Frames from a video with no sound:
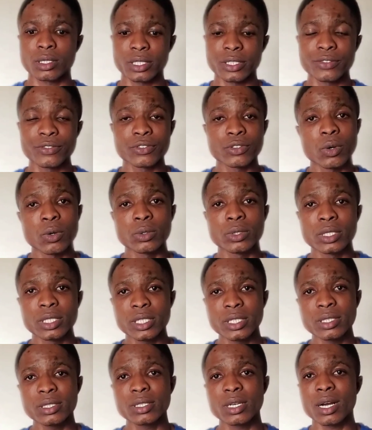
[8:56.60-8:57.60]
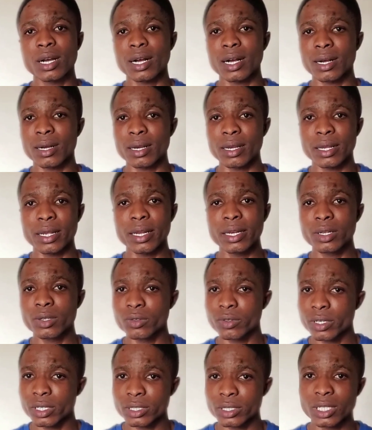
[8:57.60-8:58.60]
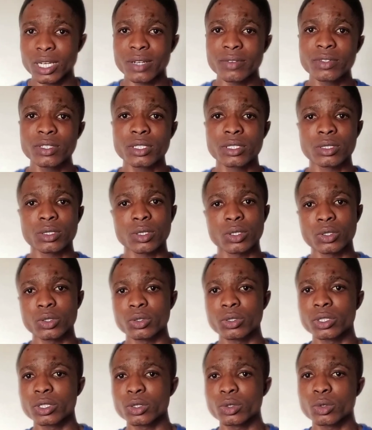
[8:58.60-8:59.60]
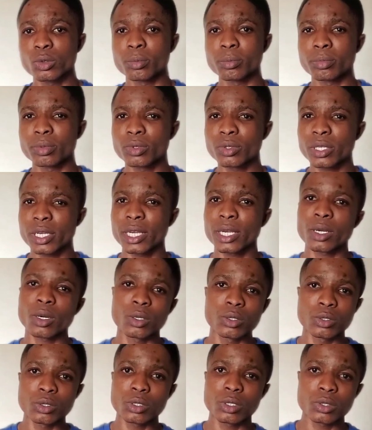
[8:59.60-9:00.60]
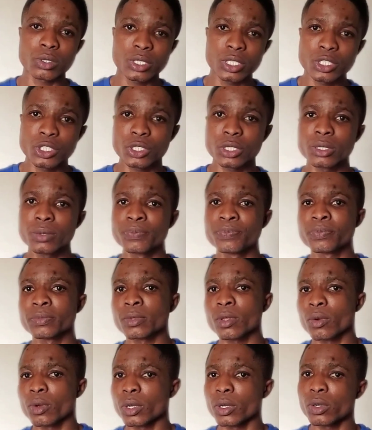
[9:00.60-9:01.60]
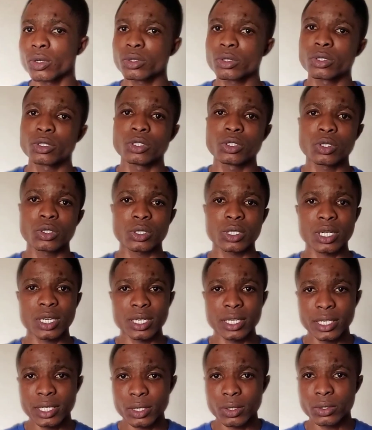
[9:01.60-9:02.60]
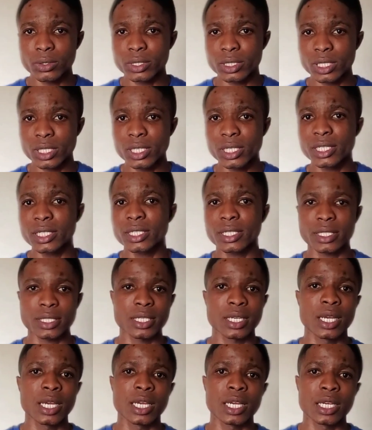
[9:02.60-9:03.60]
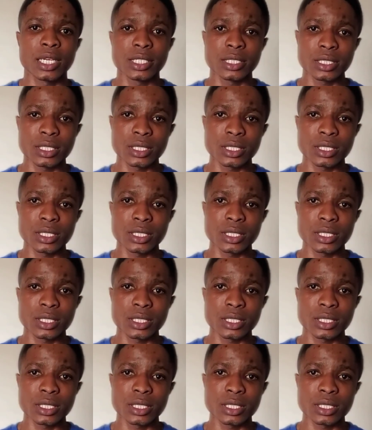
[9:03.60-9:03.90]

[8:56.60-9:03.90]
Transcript: if you need any of our service, or you need to book a consultation with us, just click on the link in